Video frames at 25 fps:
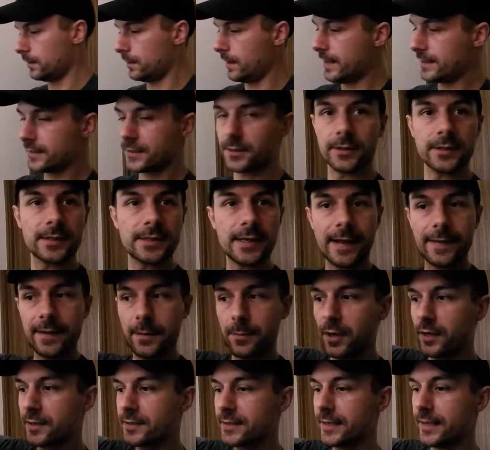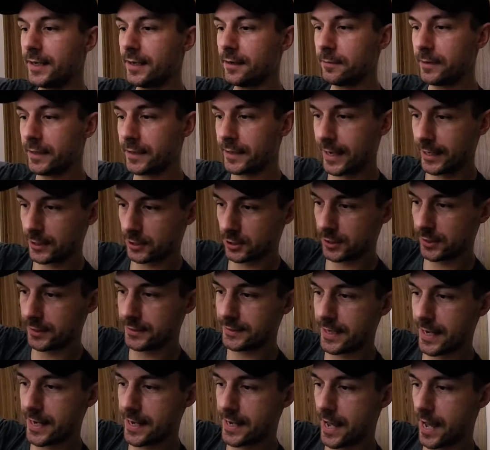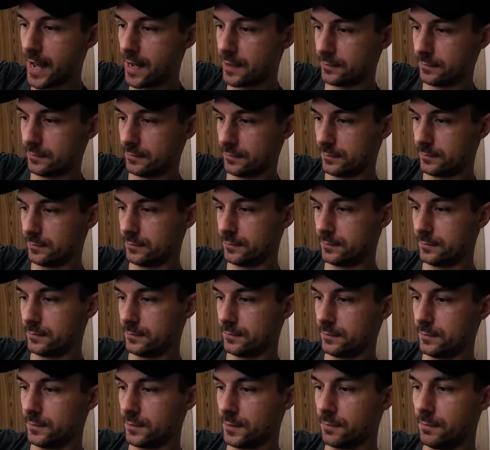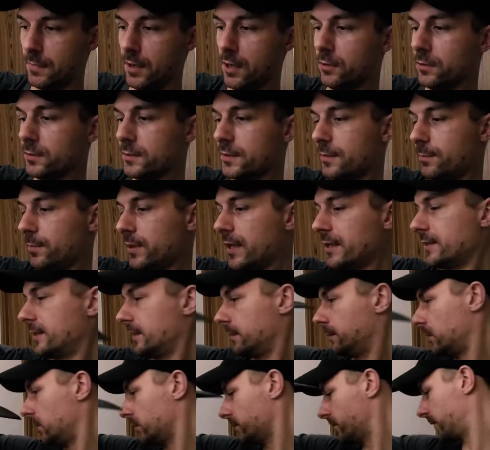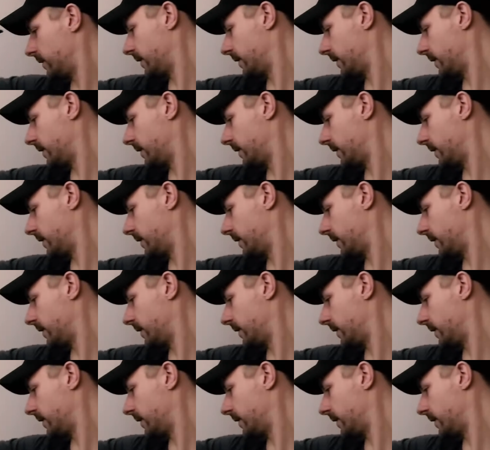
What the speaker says: Alright, so inside the box here, we can actually take out the mold, the plastic mold for